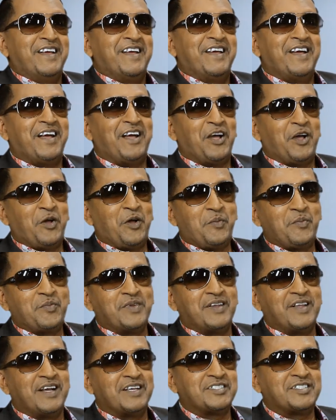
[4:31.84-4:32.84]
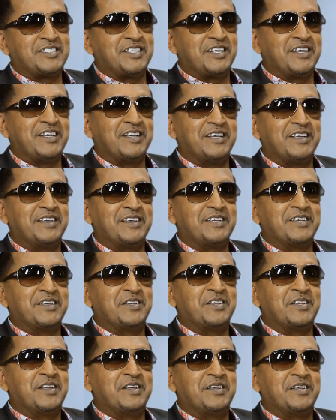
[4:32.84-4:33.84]
Last year
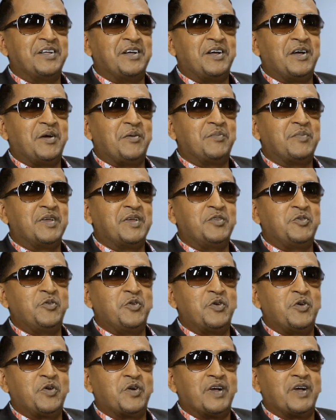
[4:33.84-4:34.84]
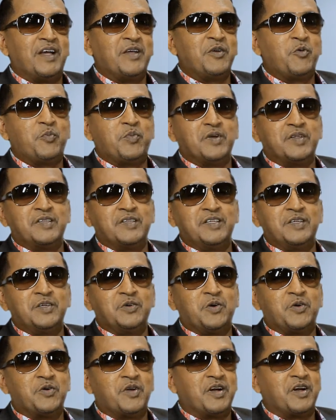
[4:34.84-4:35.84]
in New York, I opened the
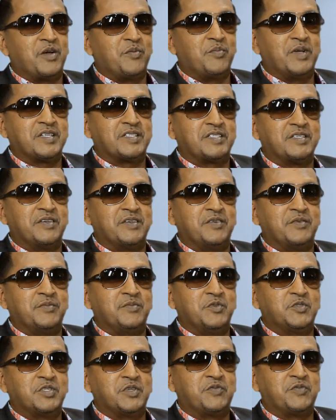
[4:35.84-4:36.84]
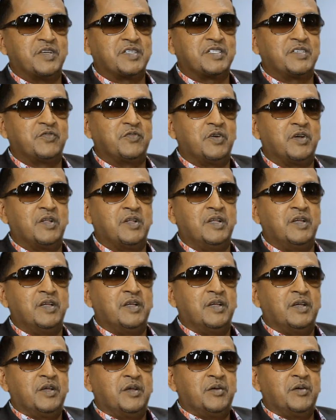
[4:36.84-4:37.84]
Orakabessa Music Festival.
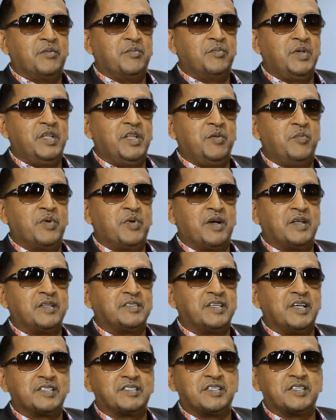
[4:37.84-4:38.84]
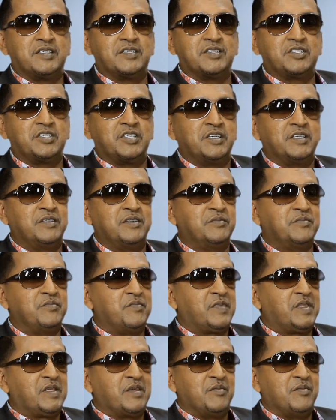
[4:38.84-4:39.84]
Beenie Man, Tessa and Chin,
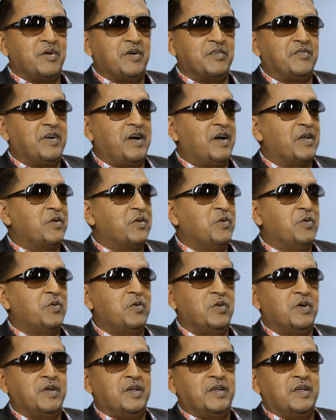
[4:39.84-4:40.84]
Mavado,